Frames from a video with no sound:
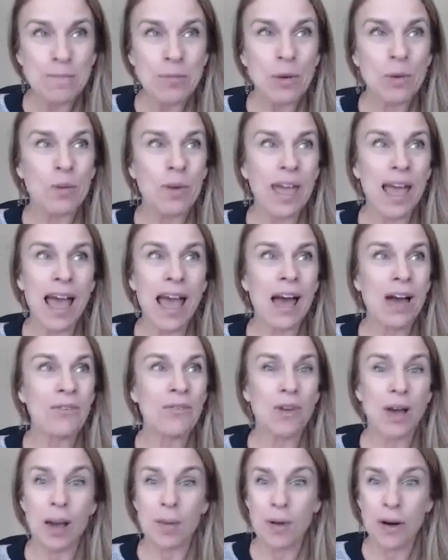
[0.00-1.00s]
We have
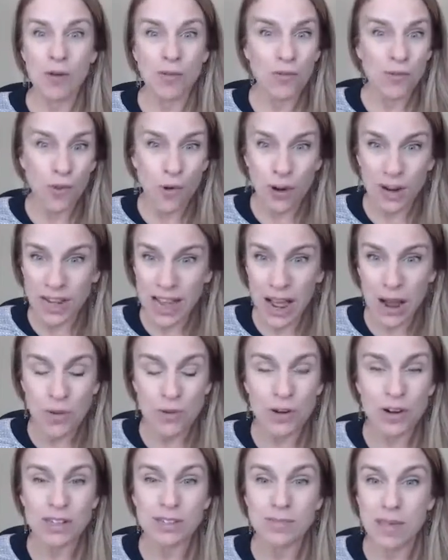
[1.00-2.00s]
about 40
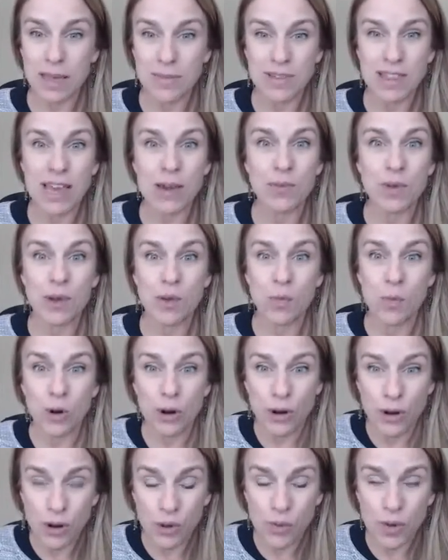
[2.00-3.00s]
hours maybe that we
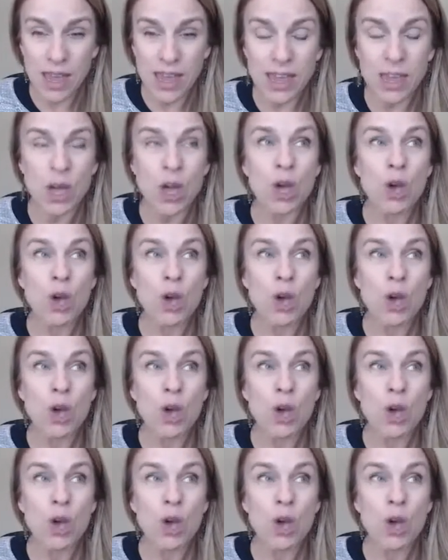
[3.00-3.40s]
work a week.